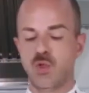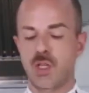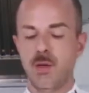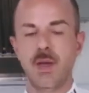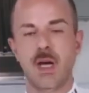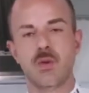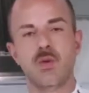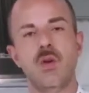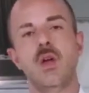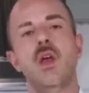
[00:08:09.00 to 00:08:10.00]

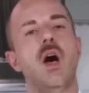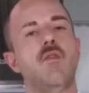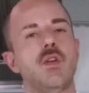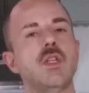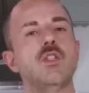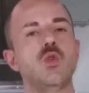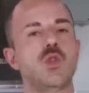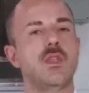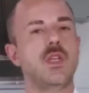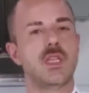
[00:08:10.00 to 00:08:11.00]
characteristic for this
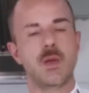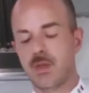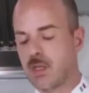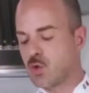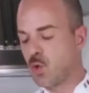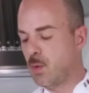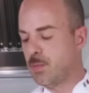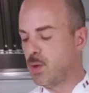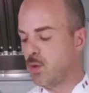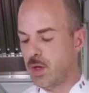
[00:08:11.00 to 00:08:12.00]
type of dish,
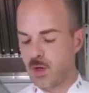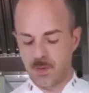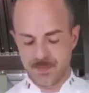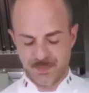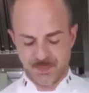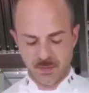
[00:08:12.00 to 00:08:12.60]
sometimes they